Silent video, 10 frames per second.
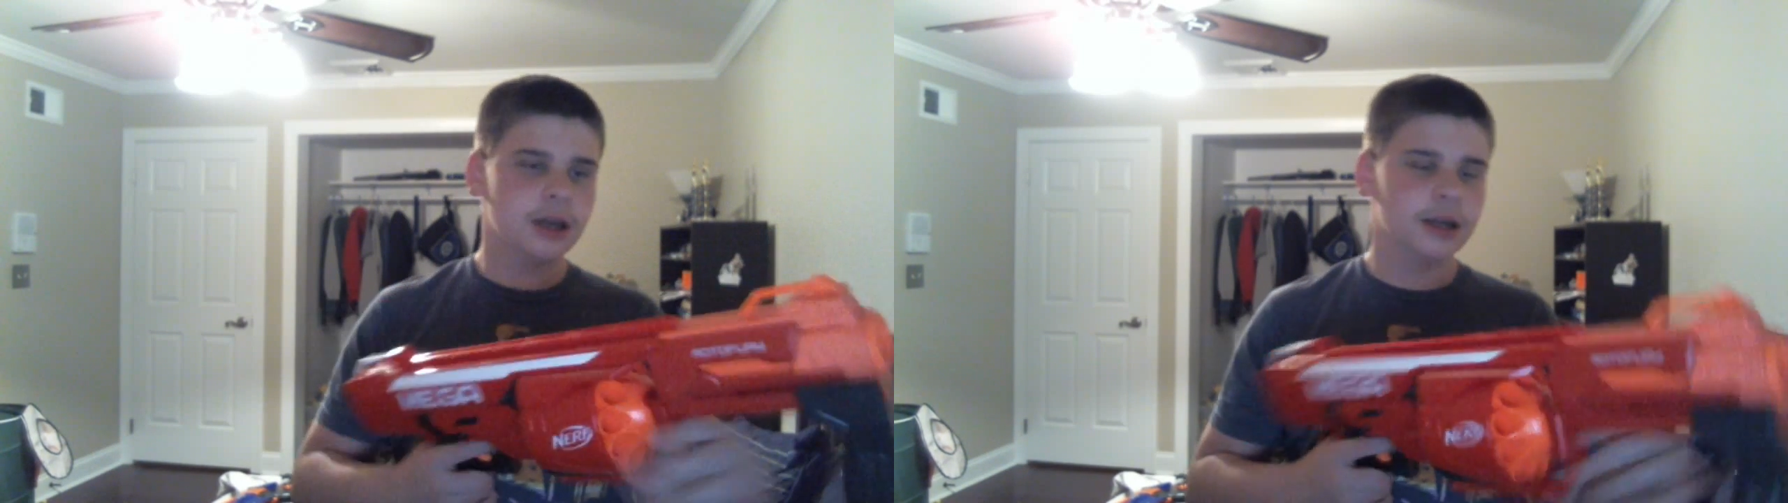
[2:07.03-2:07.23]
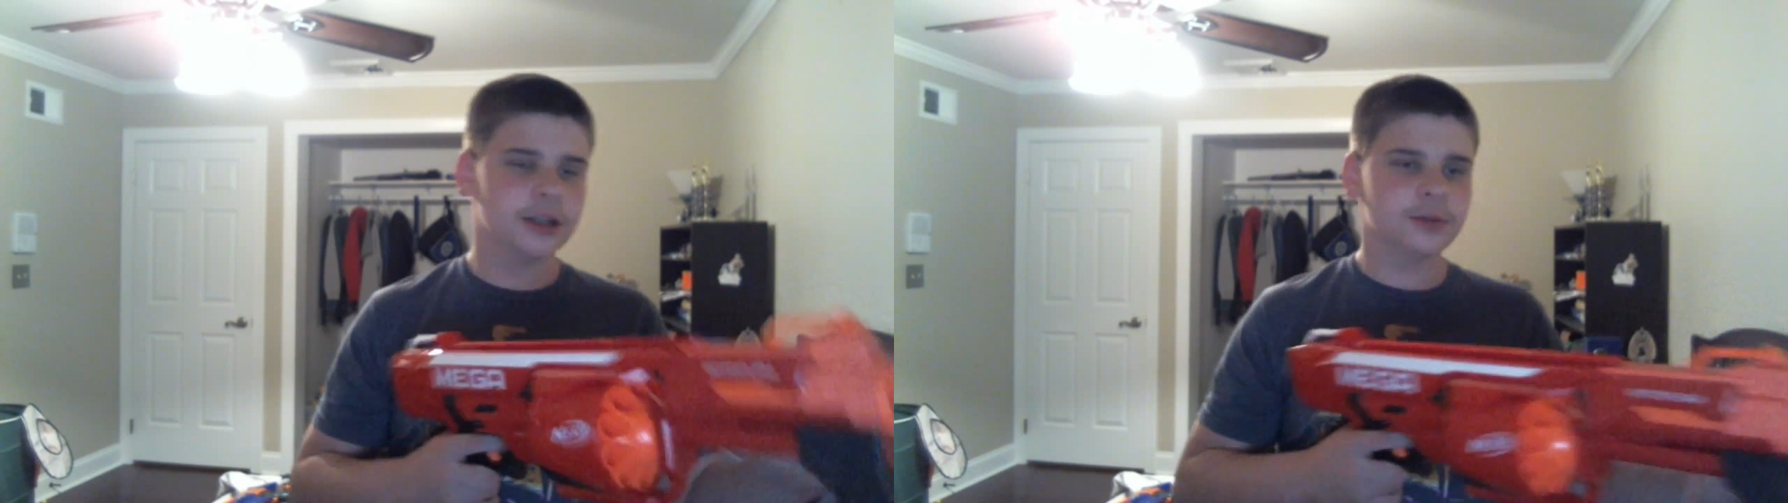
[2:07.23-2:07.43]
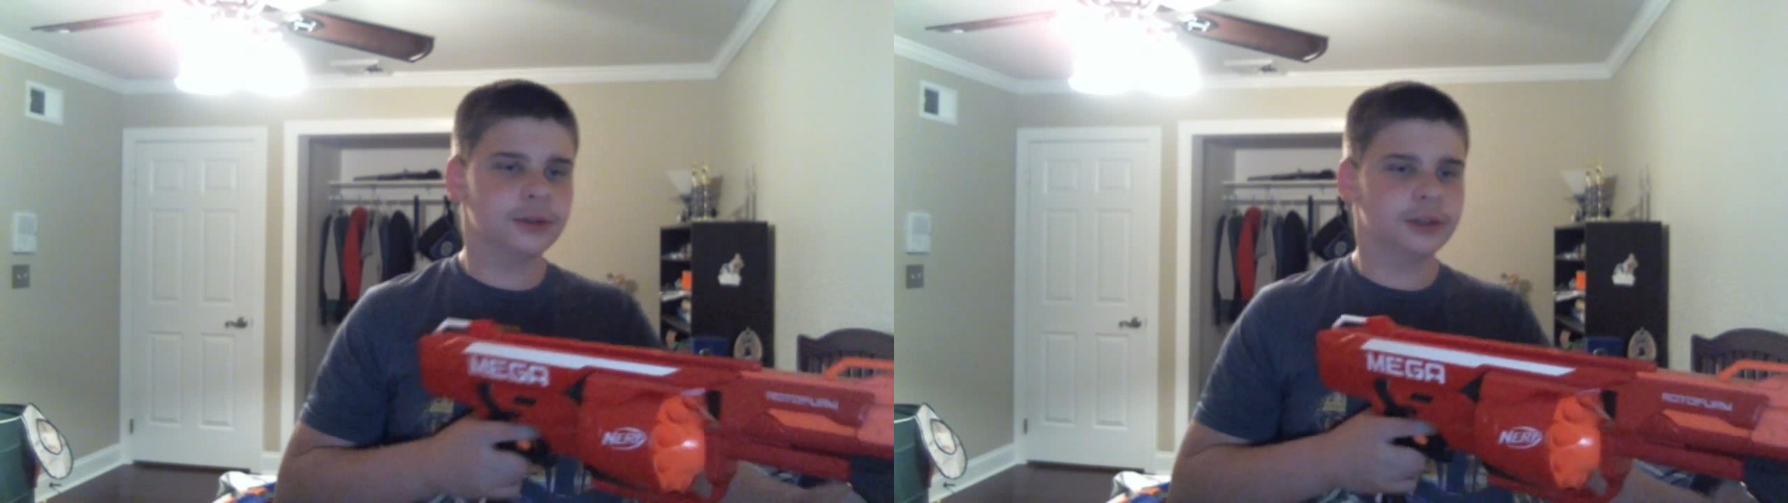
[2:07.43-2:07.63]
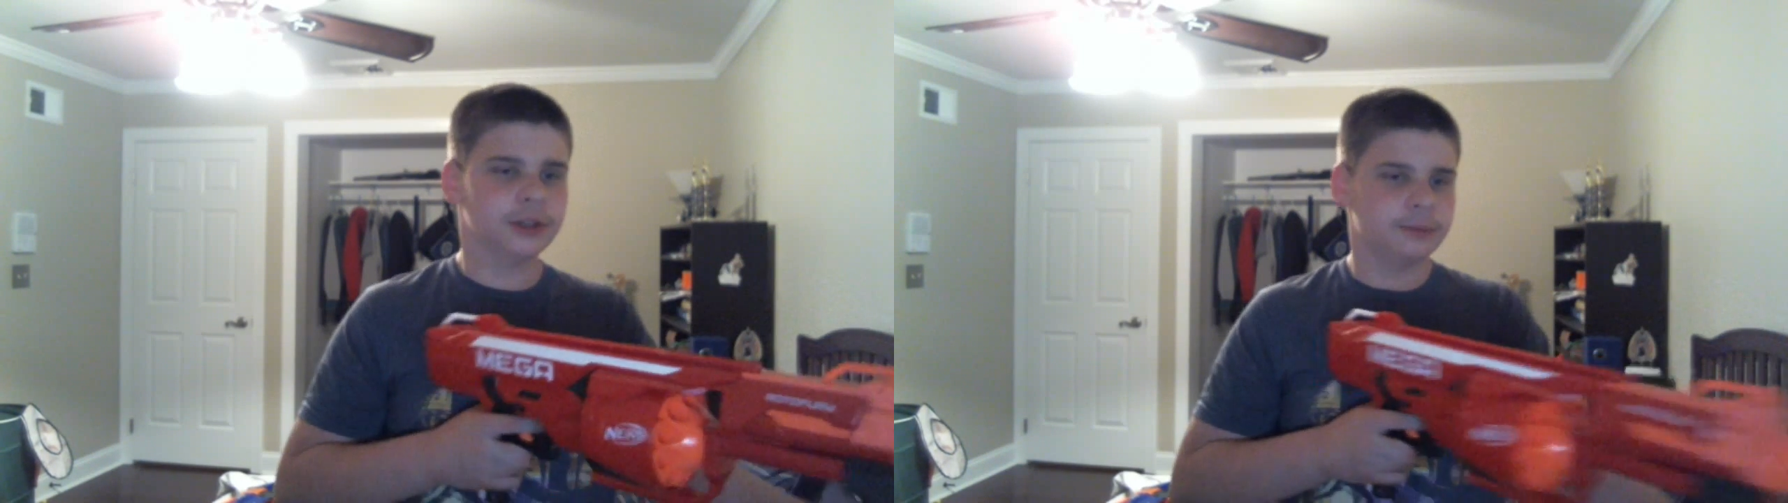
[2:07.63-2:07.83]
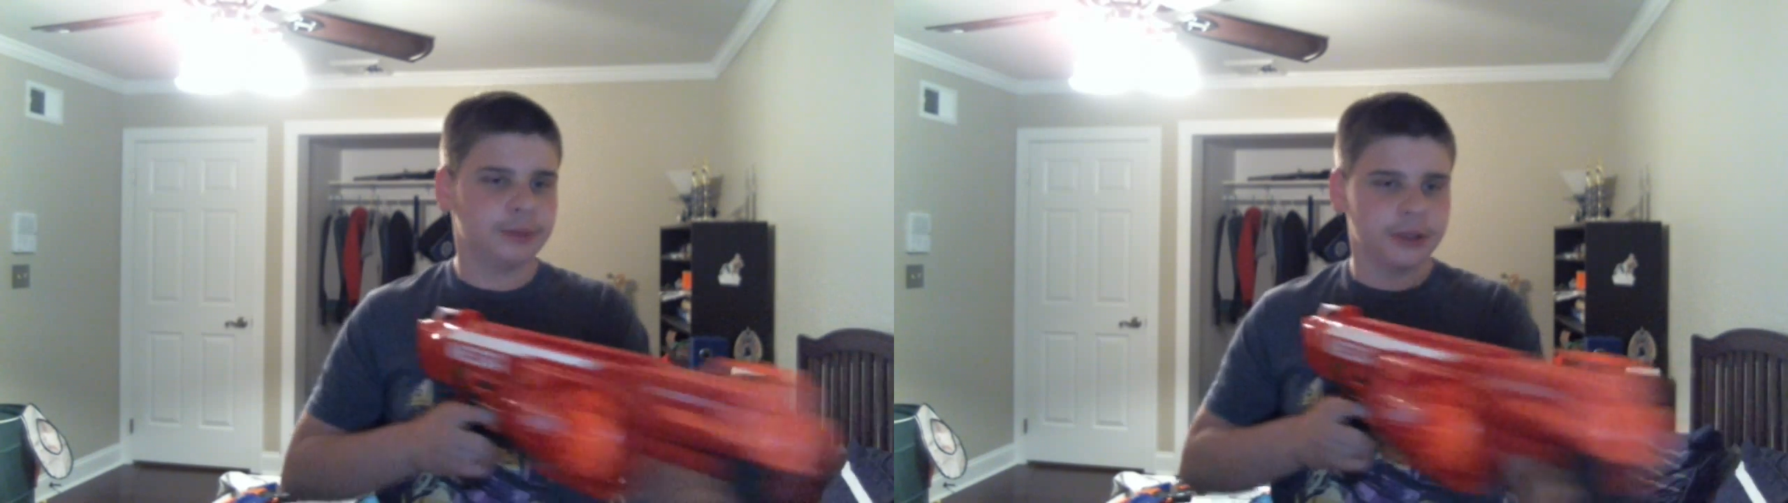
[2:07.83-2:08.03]
and it's
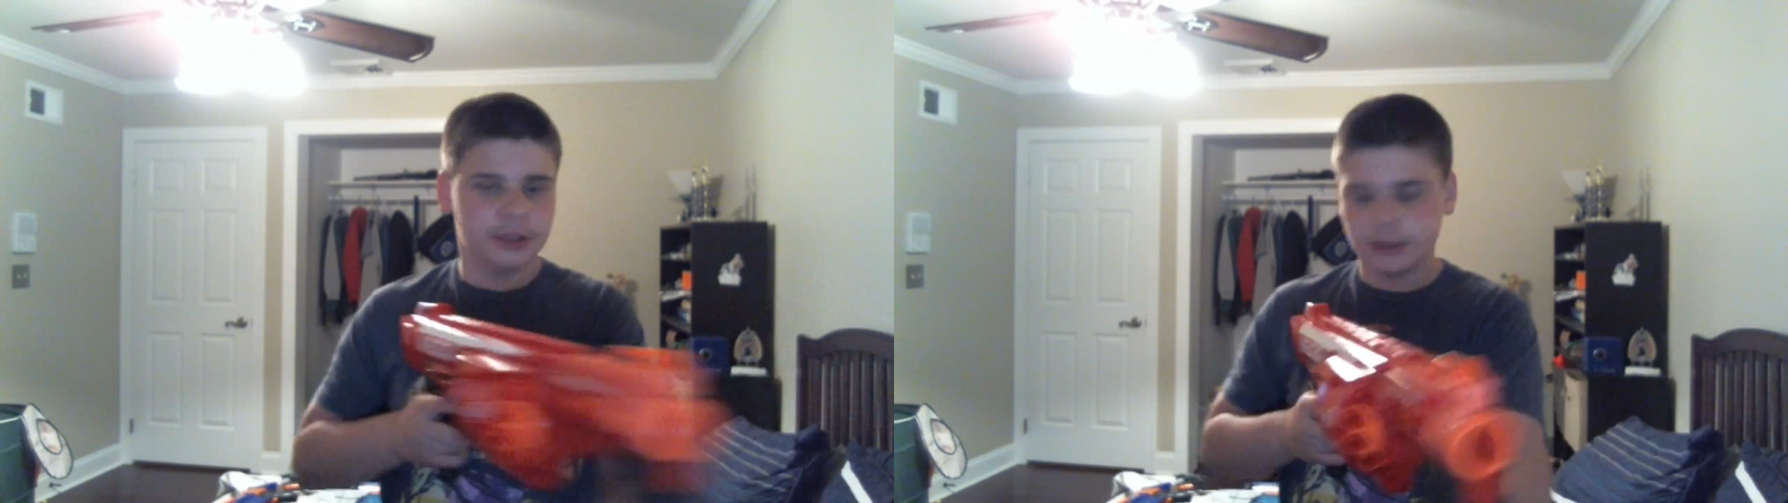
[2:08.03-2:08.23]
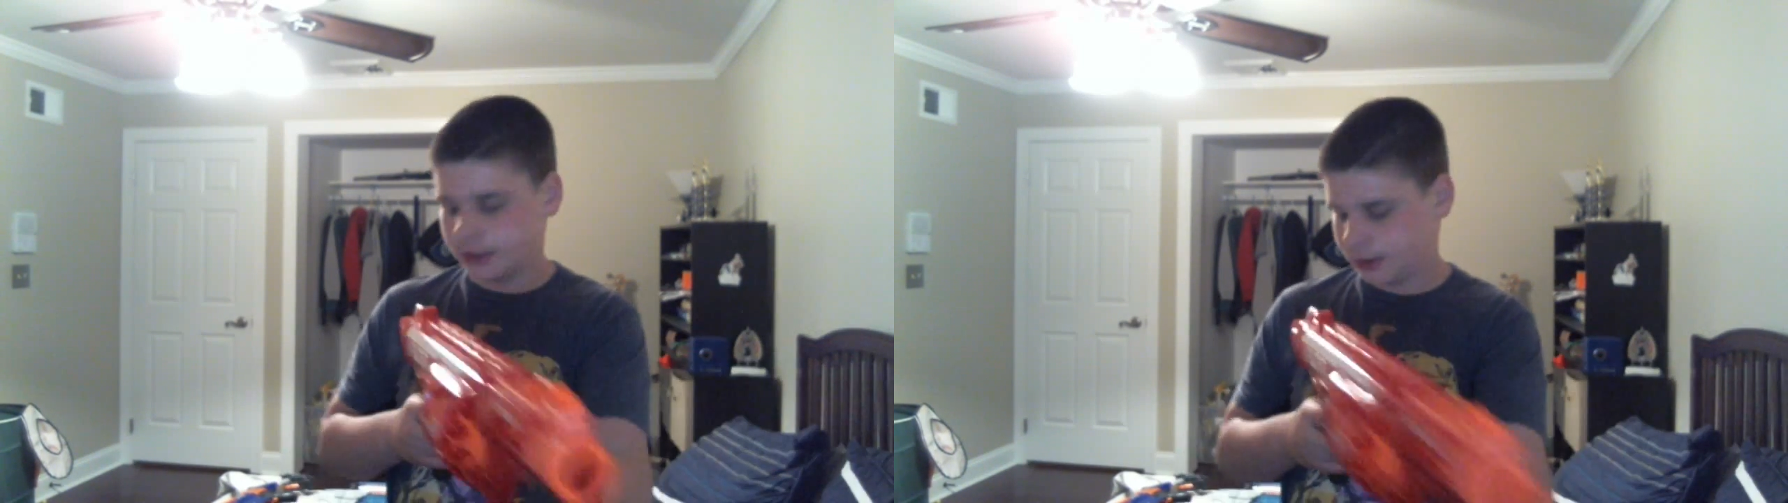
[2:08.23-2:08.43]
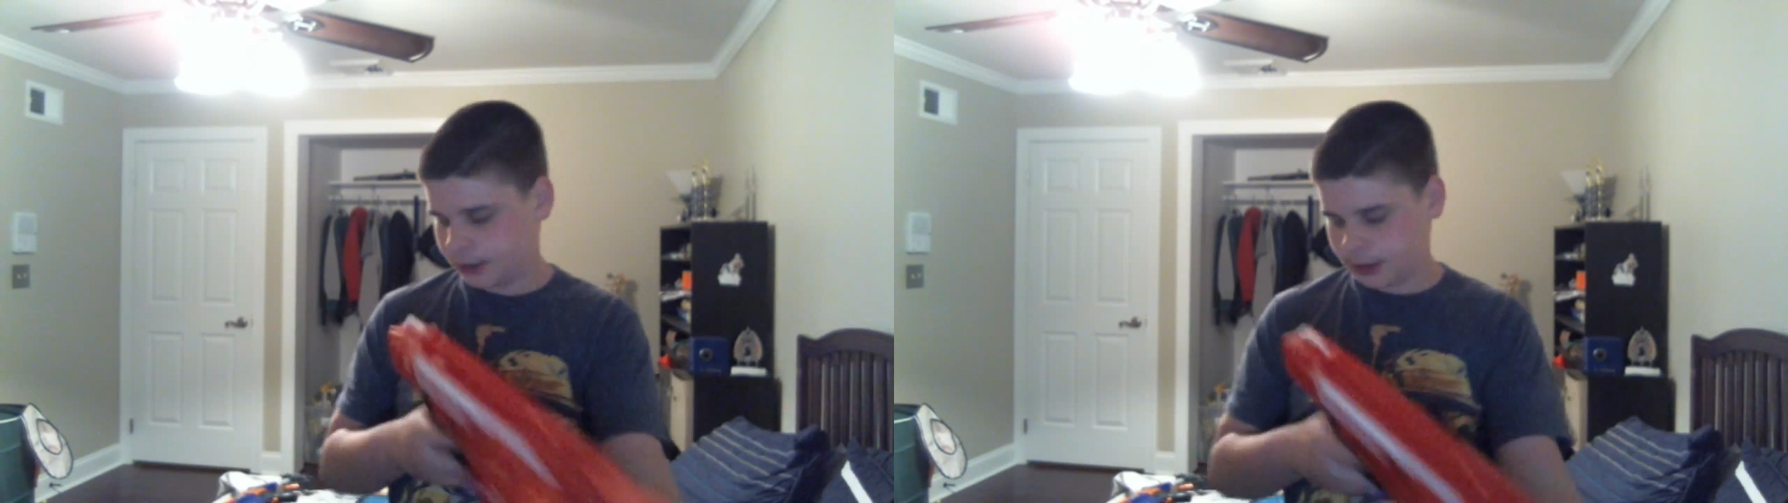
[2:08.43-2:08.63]
really big.